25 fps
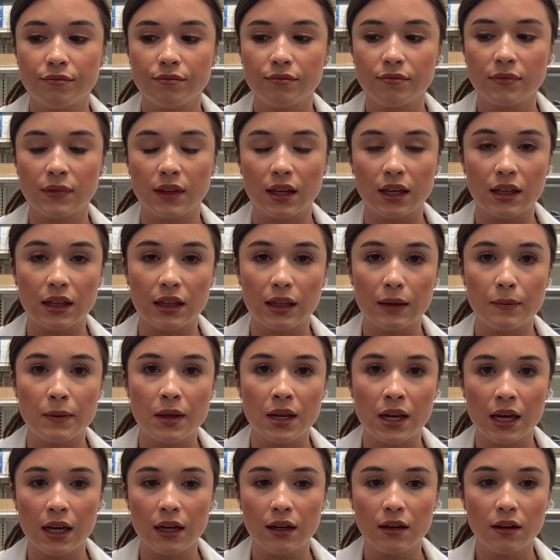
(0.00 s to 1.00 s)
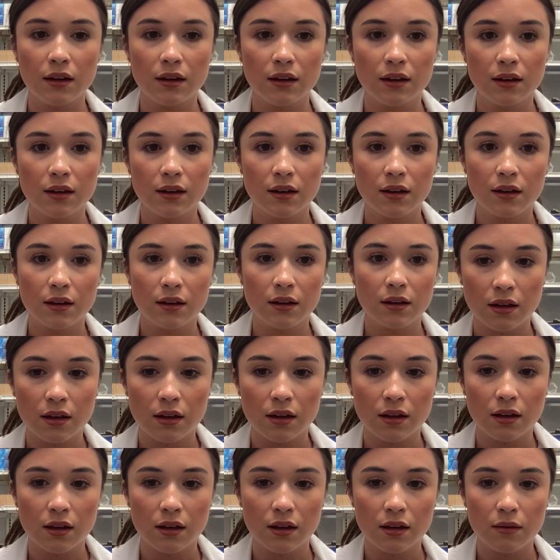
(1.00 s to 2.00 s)
like lemonade
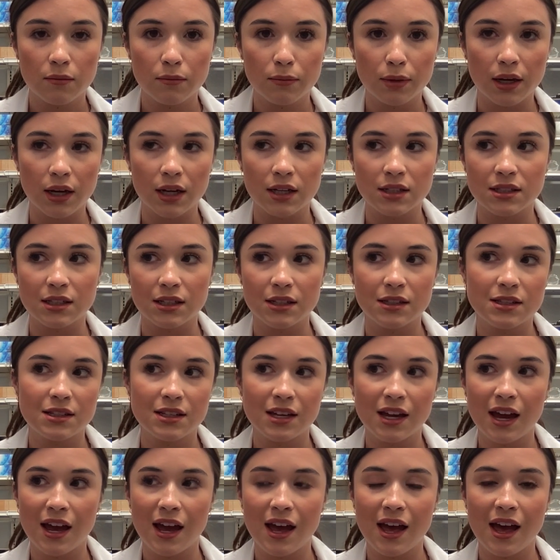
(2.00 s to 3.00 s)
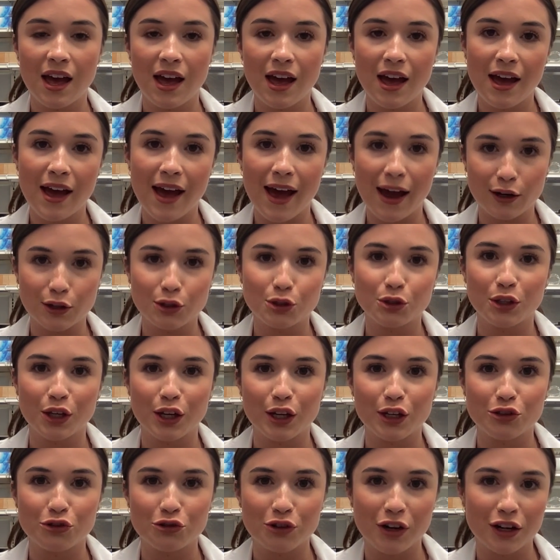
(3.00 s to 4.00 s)
because it's actually
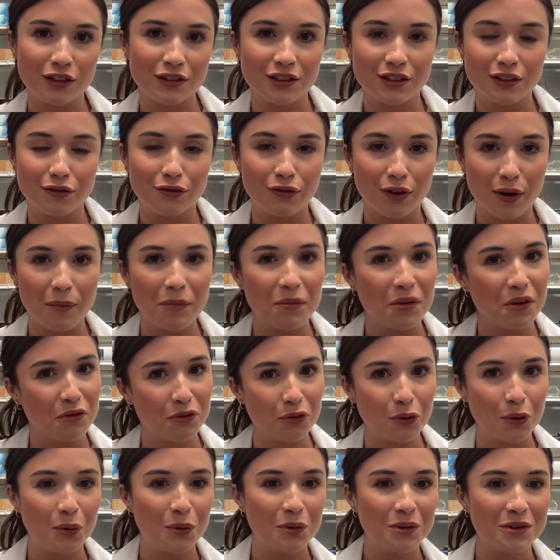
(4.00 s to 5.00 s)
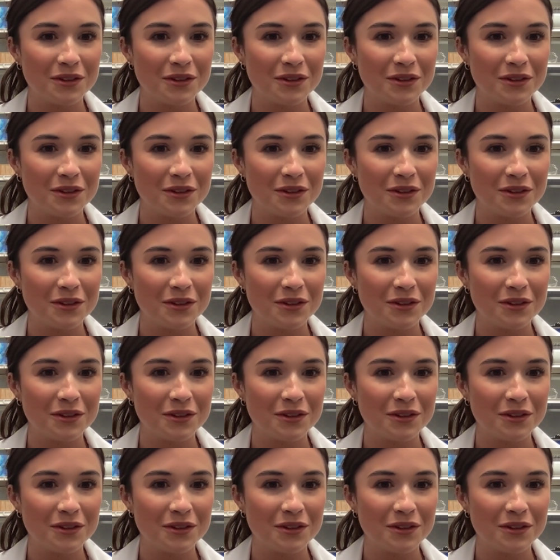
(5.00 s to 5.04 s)
extracted from the fruit.